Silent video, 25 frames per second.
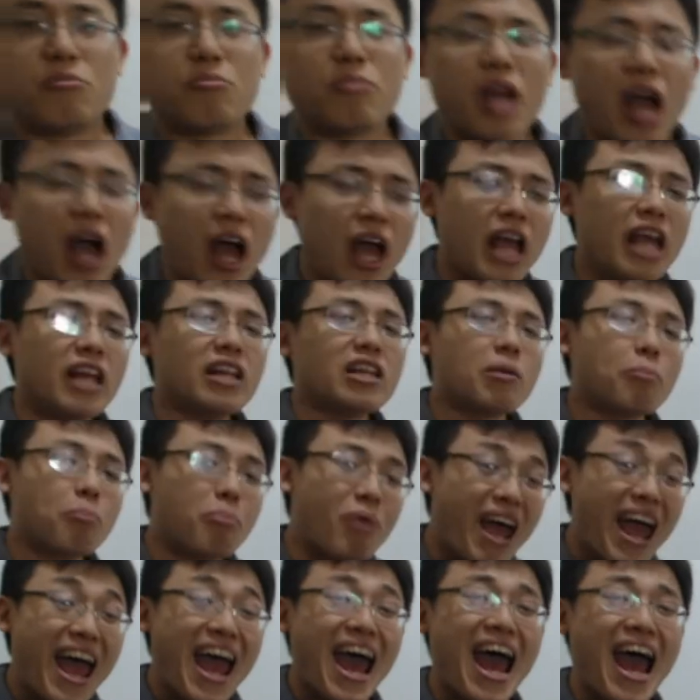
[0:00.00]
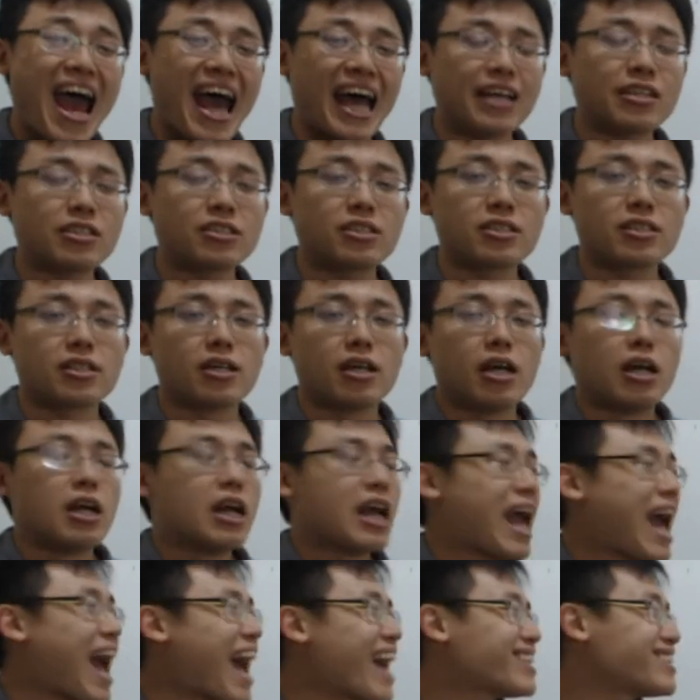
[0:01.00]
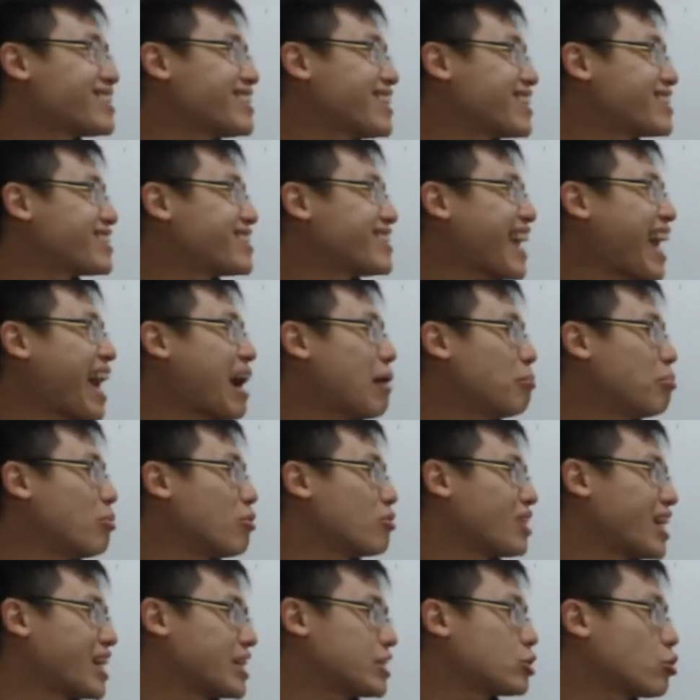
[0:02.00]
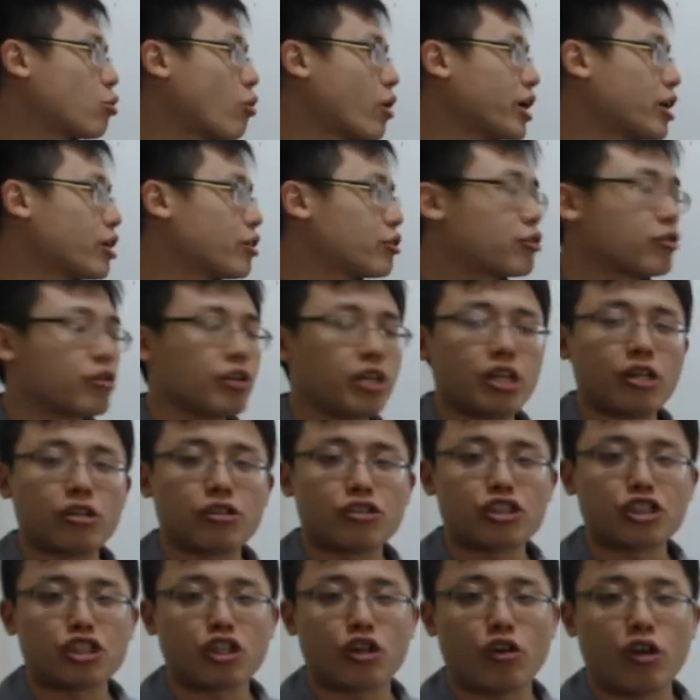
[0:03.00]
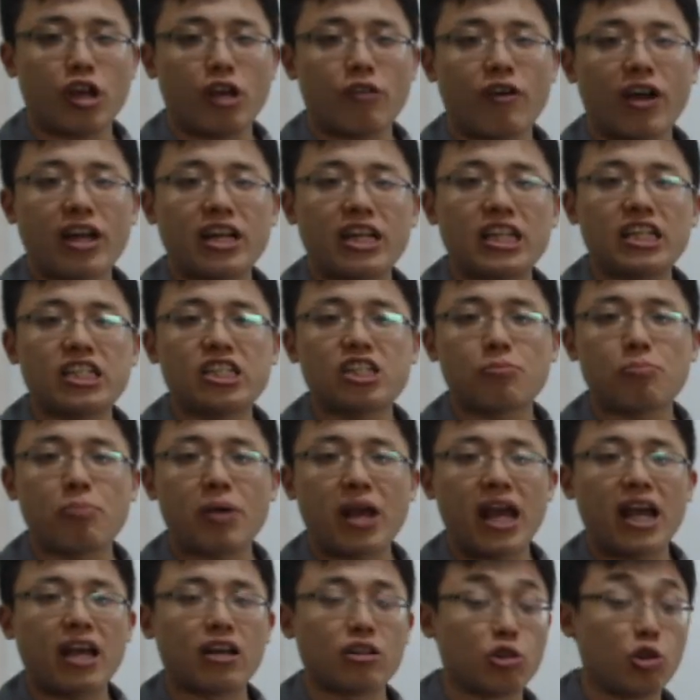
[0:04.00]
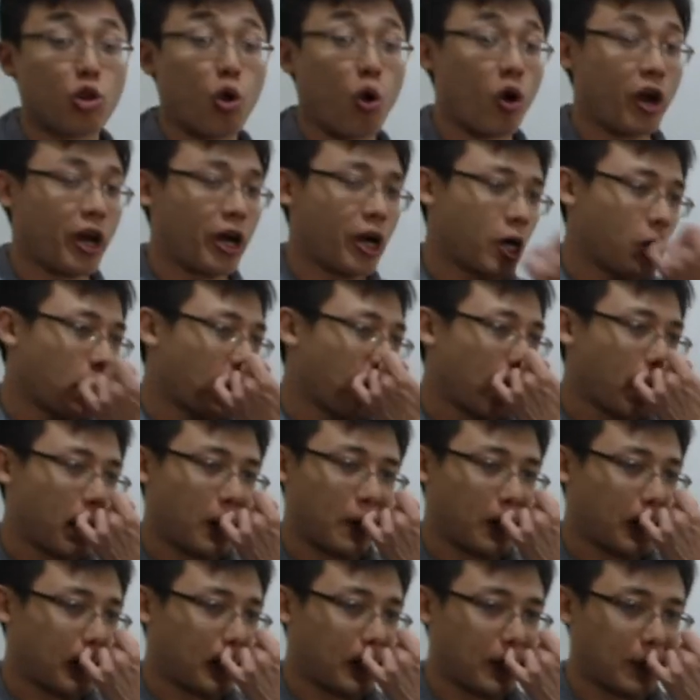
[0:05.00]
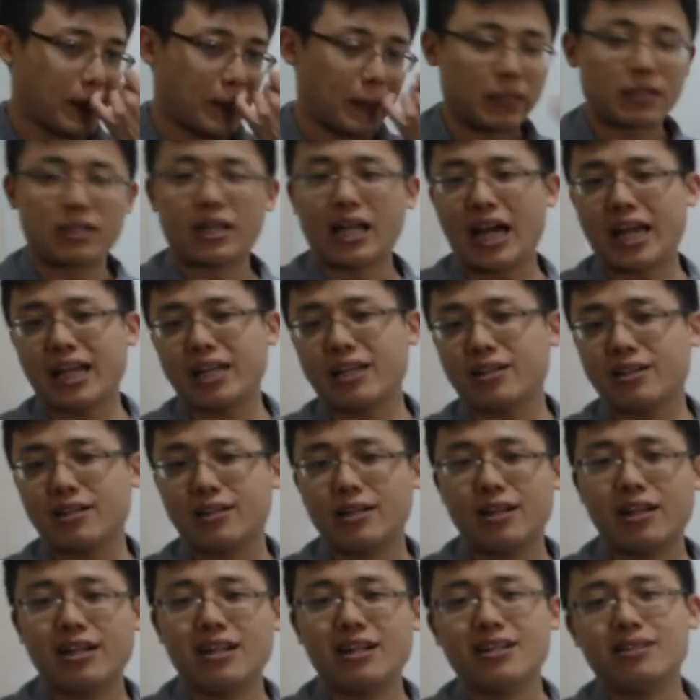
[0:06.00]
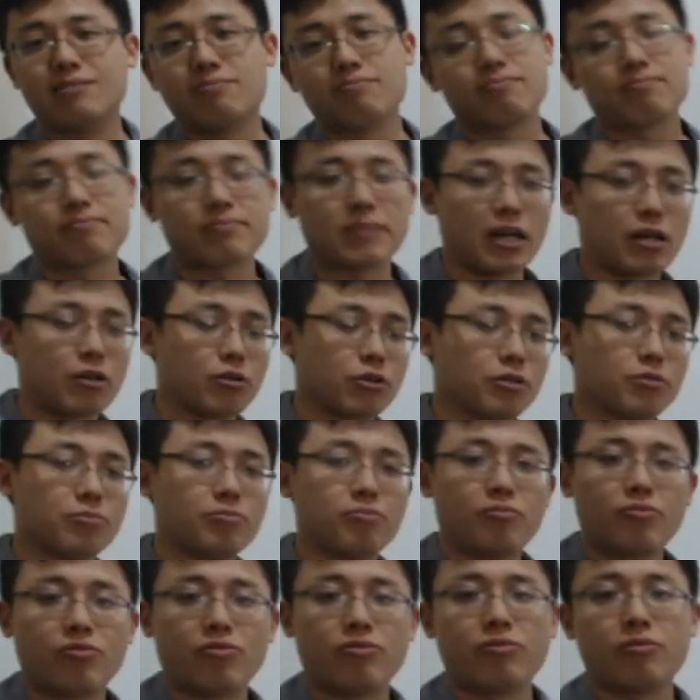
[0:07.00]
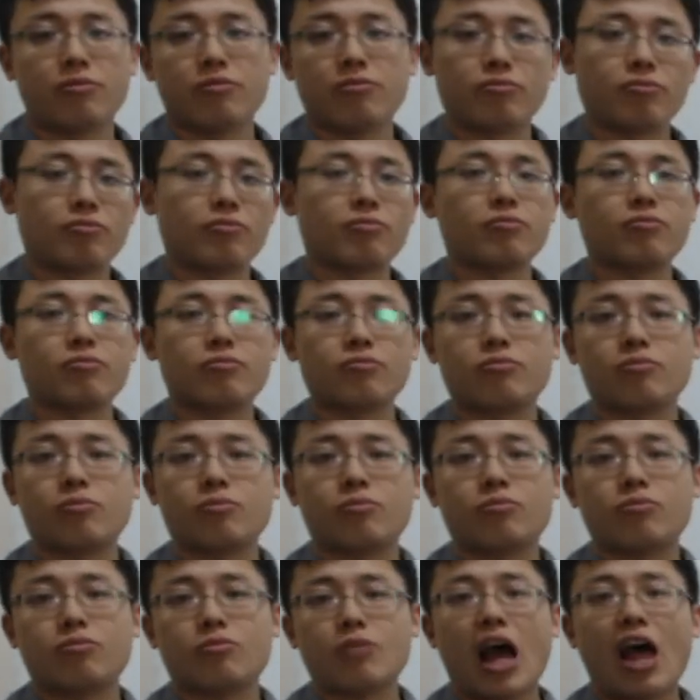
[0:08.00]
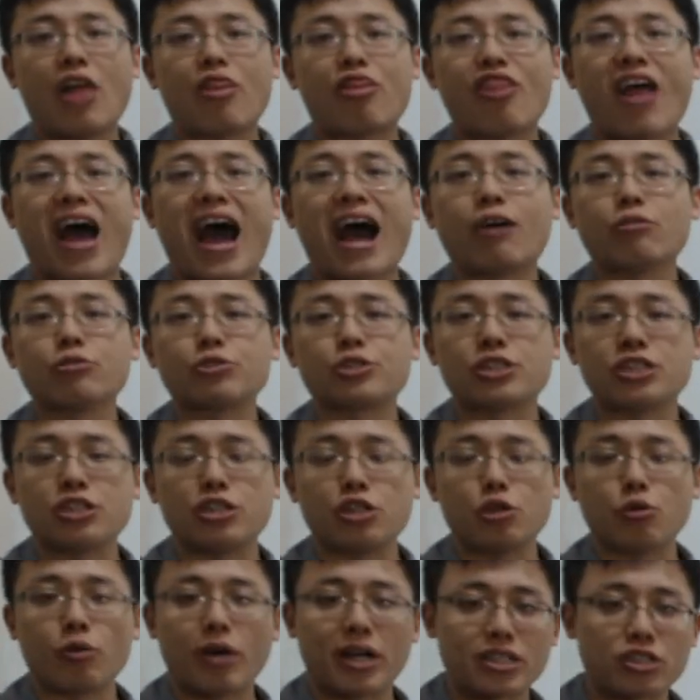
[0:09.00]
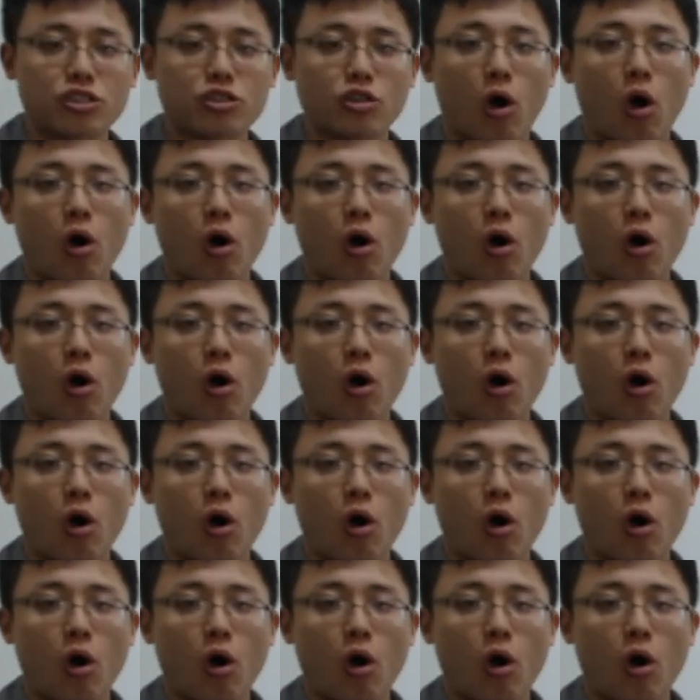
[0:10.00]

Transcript: But in the past, as an example, like 20 or 30 years ago, if I needed to pay a lawyer, like, I don't know, $1,000 US,